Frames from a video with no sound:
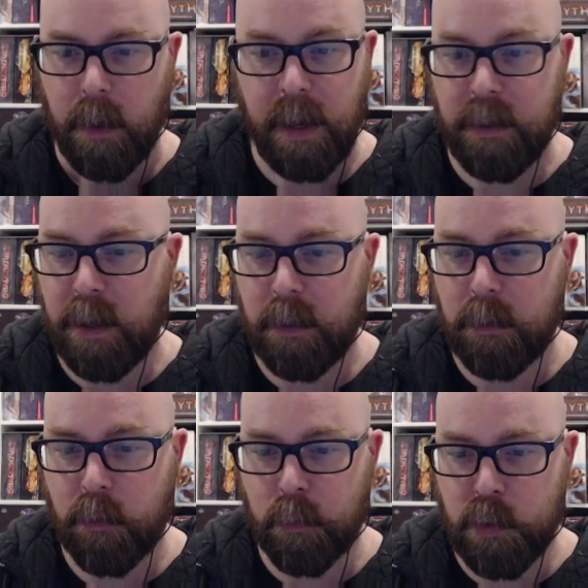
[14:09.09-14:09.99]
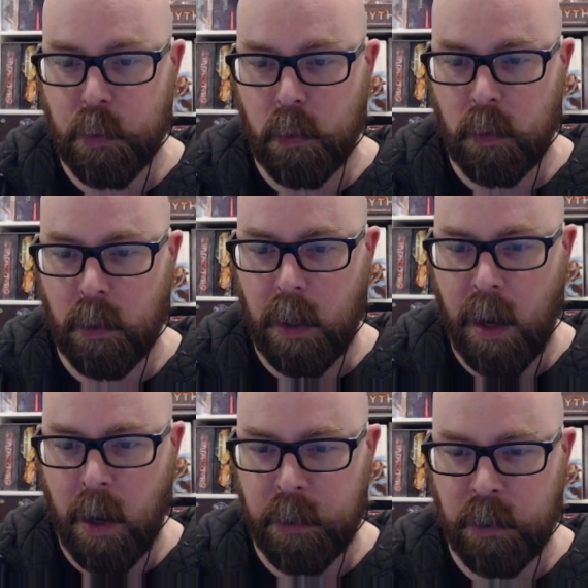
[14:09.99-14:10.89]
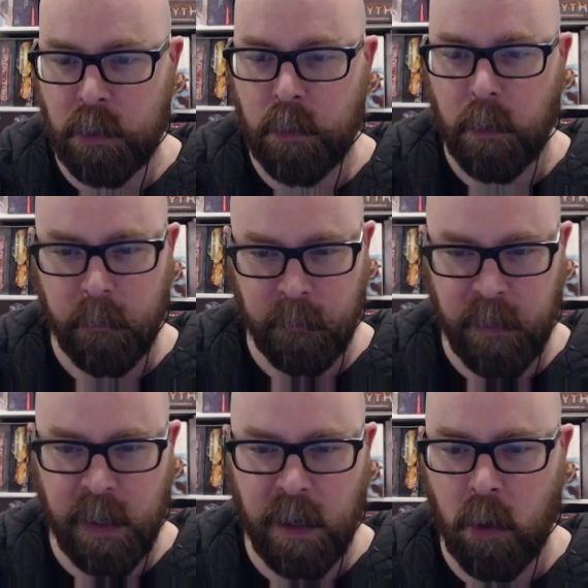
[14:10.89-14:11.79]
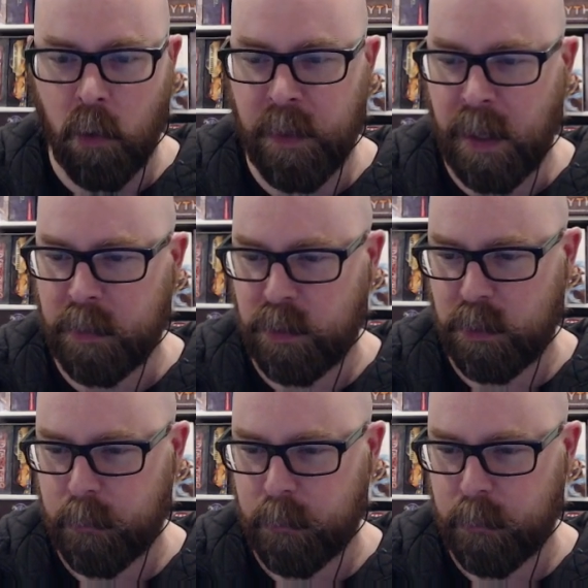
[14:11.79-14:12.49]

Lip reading: And again, control audio via OBS.